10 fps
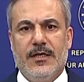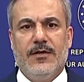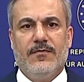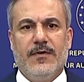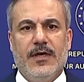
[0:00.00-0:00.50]
of
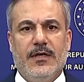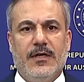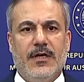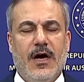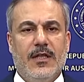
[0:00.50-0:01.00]
our
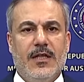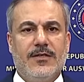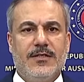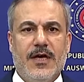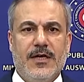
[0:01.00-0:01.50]
consultations
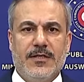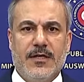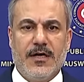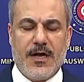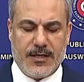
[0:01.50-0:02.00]
to our
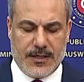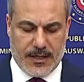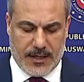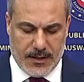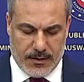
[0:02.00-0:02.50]
president.
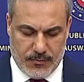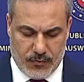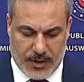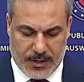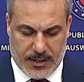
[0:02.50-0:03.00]
And
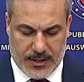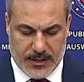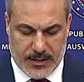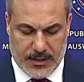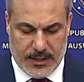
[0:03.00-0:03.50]
according to the
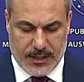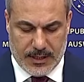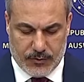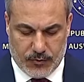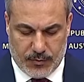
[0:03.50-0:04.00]
political
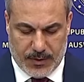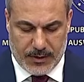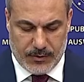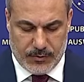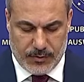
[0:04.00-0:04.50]
decision which was
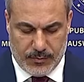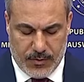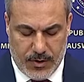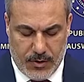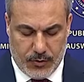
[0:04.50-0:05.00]
taken,
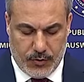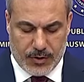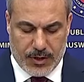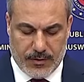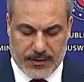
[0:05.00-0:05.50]
I want to
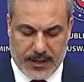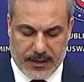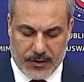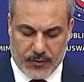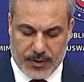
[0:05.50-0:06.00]
mention it
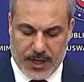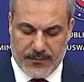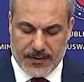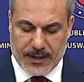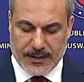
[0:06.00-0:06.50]
for the
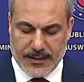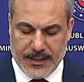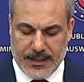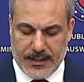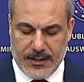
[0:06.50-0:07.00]
first time here.
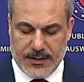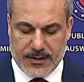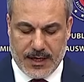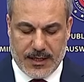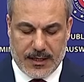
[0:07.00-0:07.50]
We
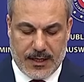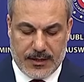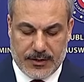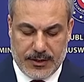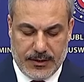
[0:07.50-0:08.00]
decided to
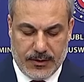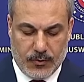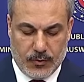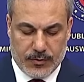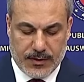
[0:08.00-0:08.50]
join the
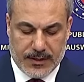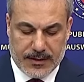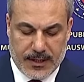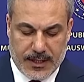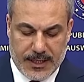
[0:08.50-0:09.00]
court case
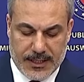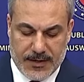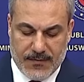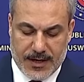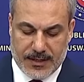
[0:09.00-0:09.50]
submitted by
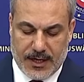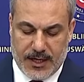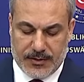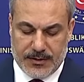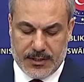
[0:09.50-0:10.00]
South Africa
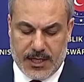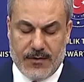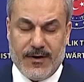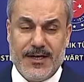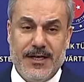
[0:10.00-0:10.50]

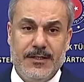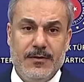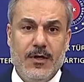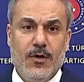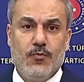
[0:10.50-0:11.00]
against Israel
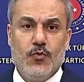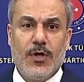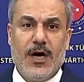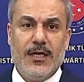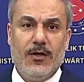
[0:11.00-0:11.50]
in the
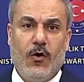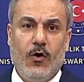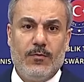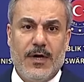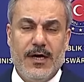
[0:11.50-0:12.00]
International Court
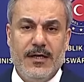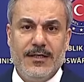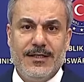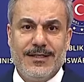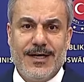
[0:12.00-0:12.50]
of Justice.